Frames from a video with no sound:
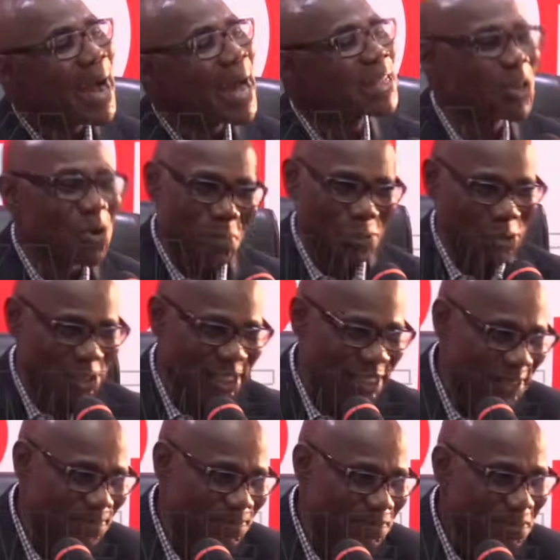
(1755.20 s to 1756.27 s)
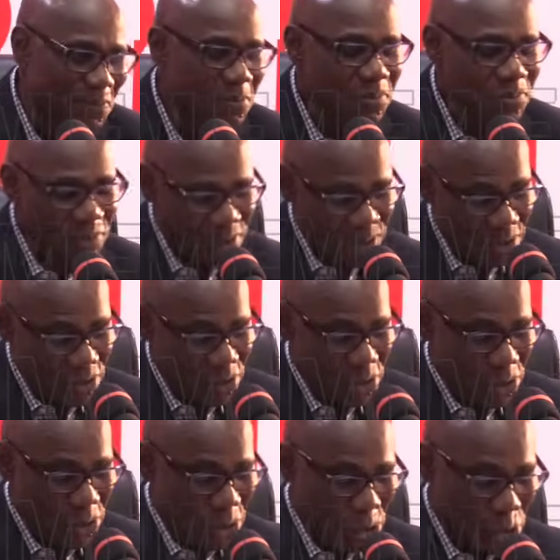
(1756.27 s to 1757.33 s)
has an opportunity
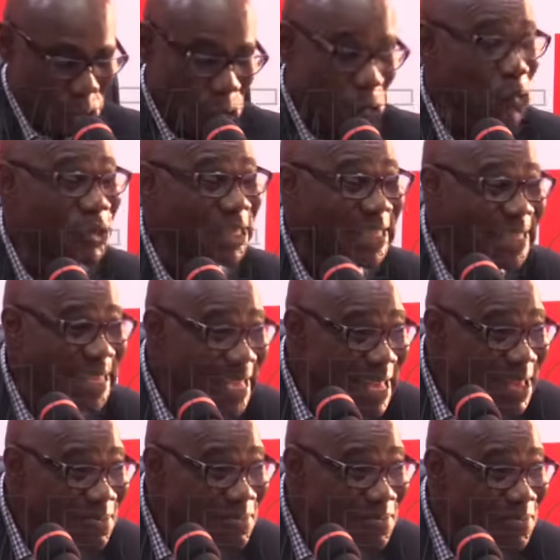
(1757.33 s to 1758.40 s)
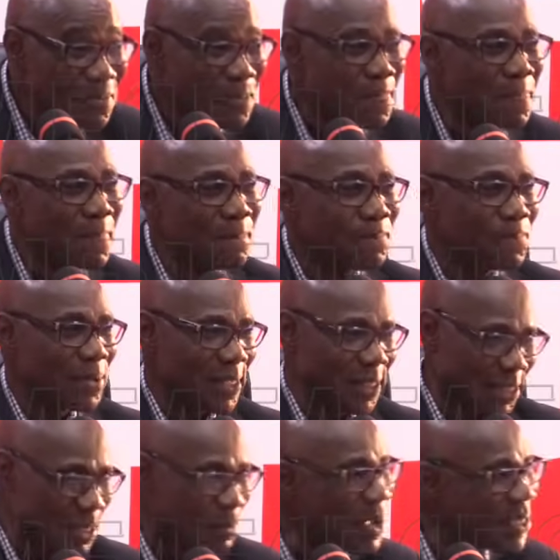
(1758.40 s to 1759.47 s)
to redeem
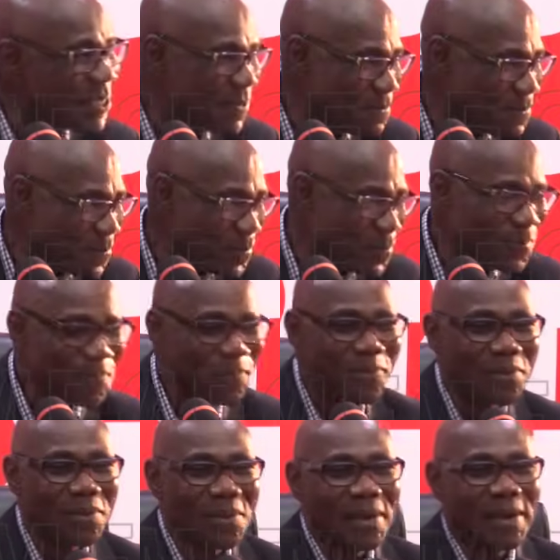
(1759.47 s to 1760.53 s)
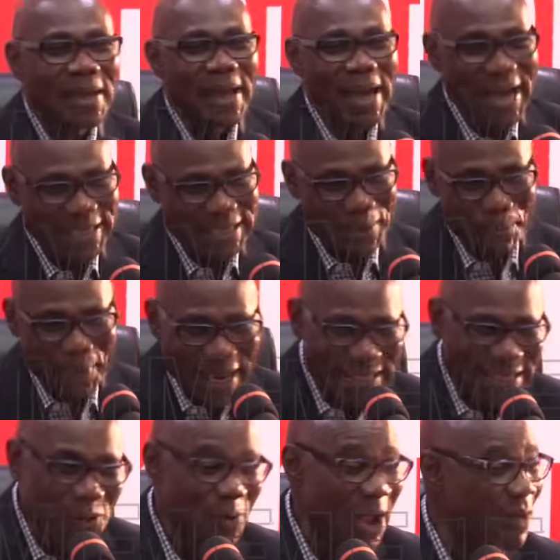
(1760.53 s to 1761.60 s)
its image. As a
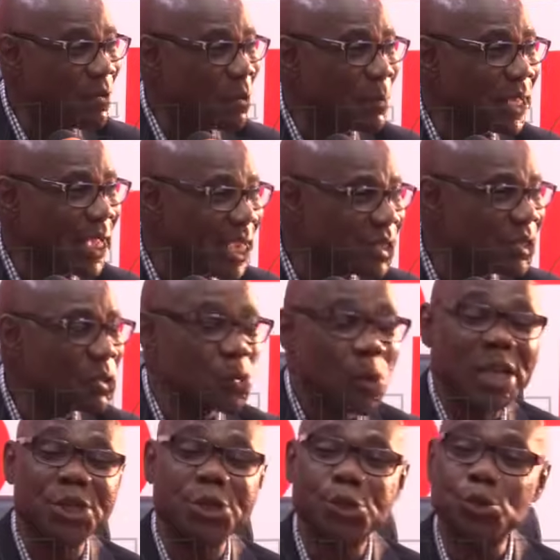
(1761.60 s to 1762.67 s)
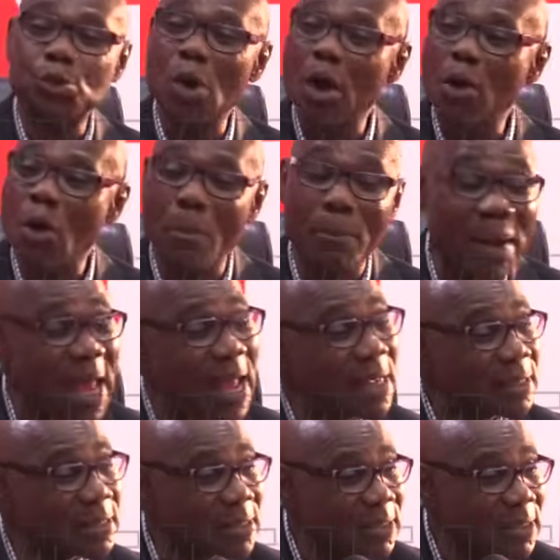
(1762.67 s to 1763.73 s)
party, we have obligation to ensure
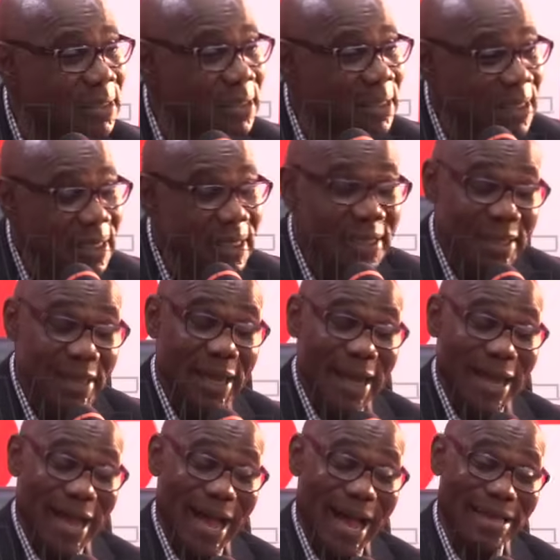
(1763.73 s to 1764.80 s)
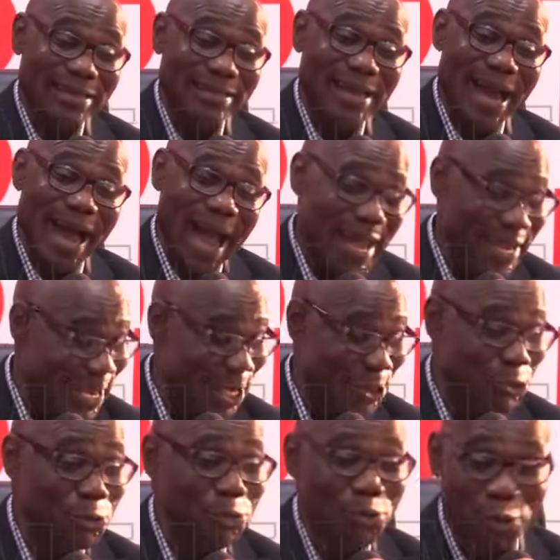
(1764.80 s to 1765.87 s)
compliance, and INEC
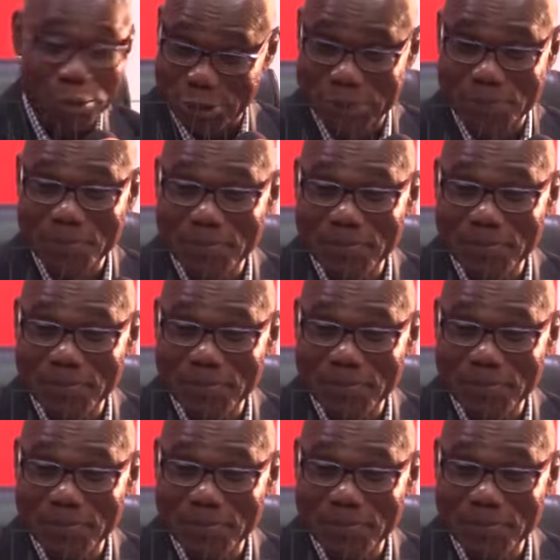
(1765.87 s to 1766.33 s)
should note